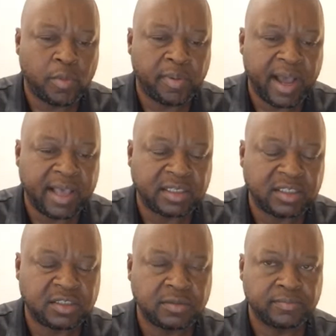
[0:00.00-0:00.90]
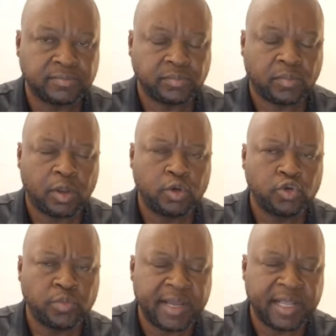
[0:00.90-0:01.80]
top guys
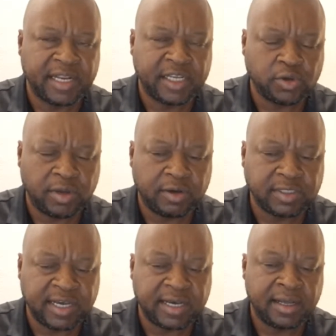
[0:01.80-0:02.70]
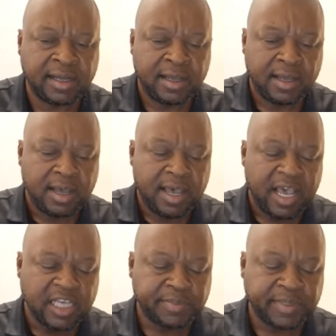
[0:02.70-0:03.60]
to be at the National Heroes Acre,
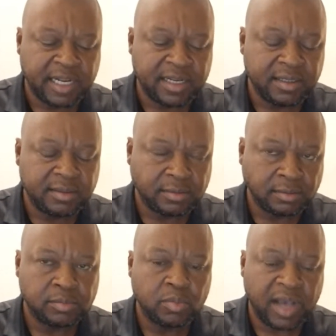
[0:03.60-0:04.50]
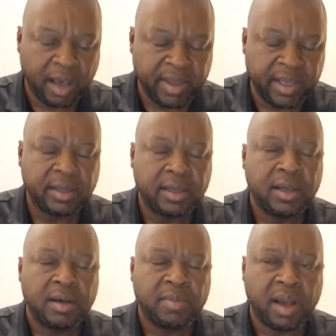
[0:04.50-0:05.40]
especially Mugabe.
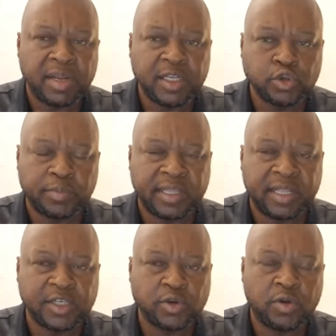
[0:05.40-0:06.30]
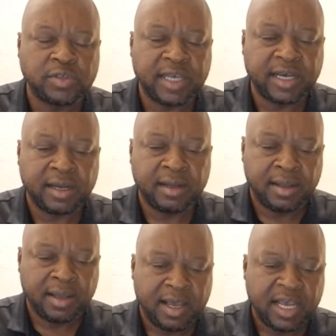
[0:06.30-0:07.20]
Mugabe needs to be at the National Heroes Acre,
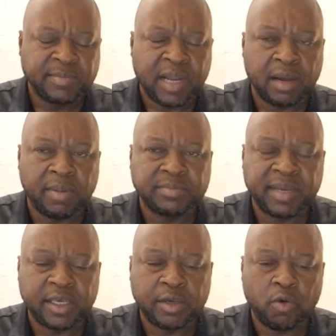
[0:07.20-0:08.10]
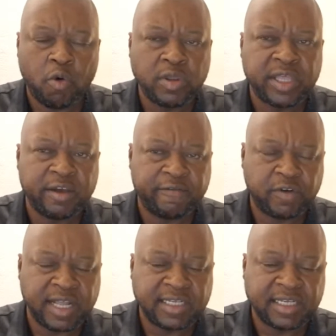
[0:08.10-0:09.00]
and Mnangagwa is making all the
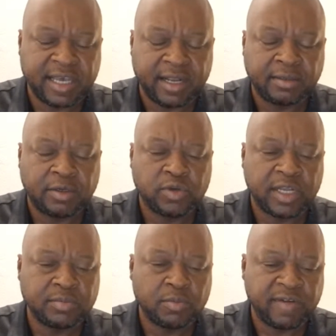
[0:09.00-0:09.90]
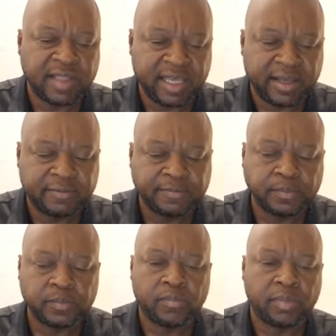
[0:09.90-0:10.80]
effort that he can to get him over there.
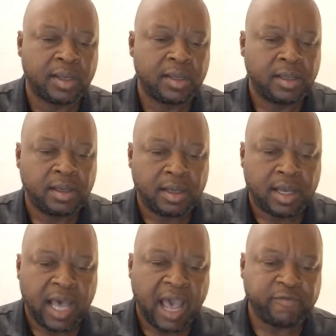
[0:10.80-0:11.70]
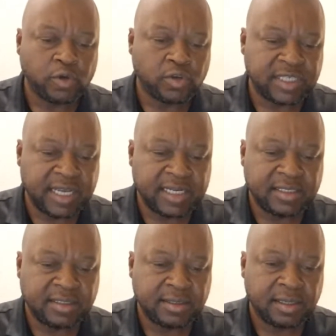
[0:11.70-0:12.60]
I've also said